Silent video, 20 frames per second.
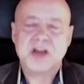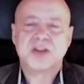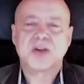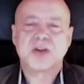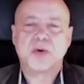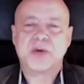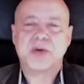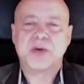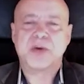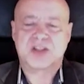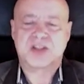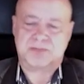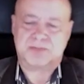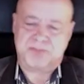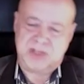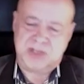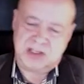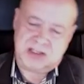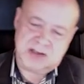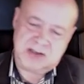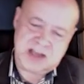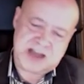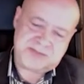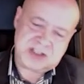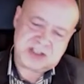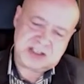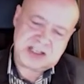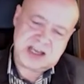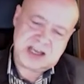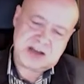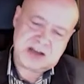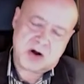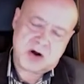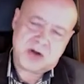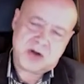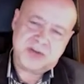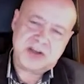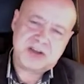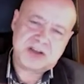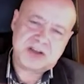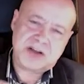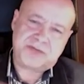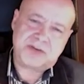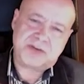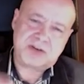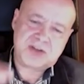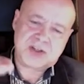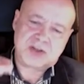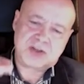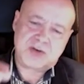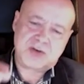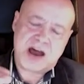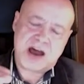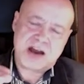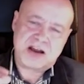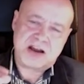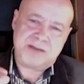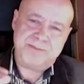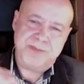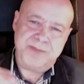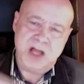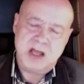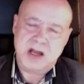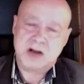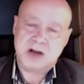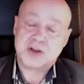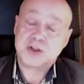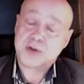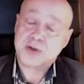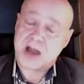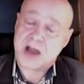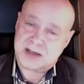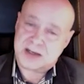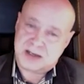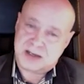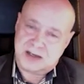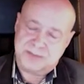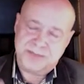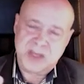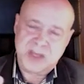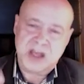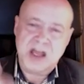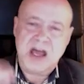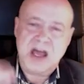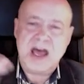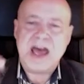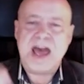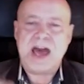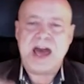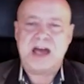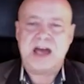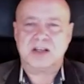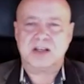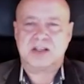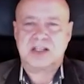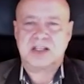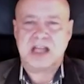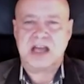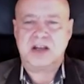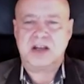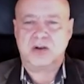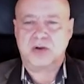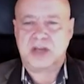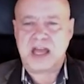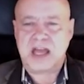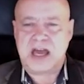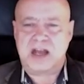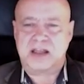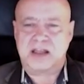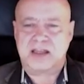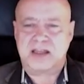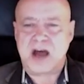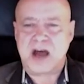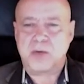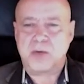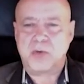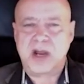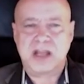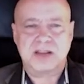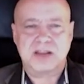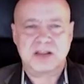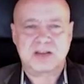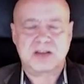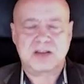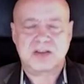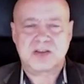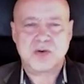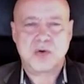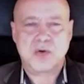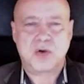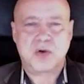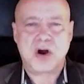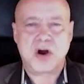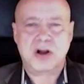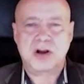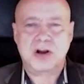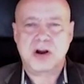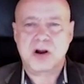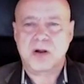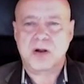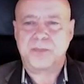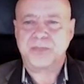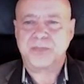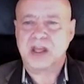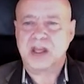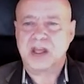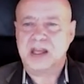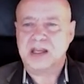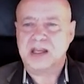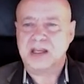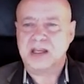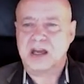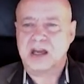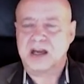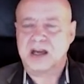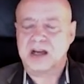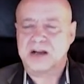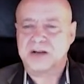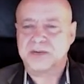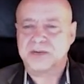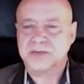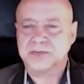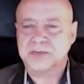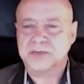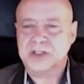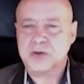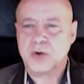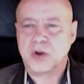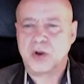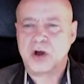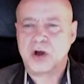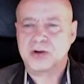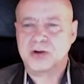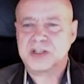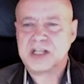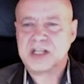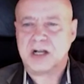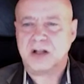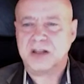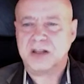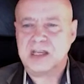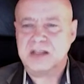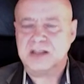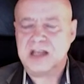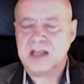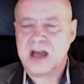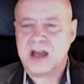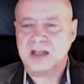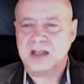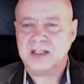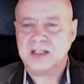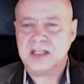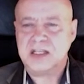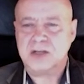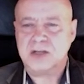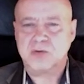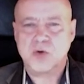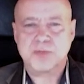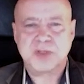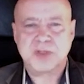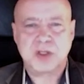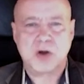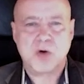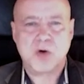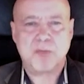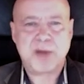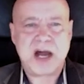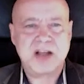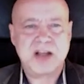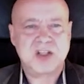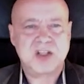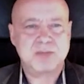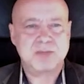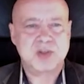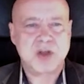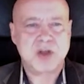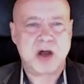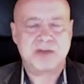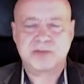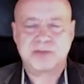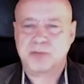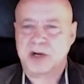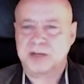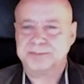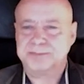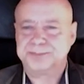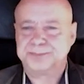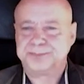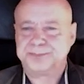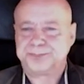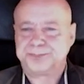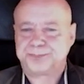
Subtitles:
So you have to take all these different strata and look at it that way. This is no longer we no longer tell the IT group to go buy some software.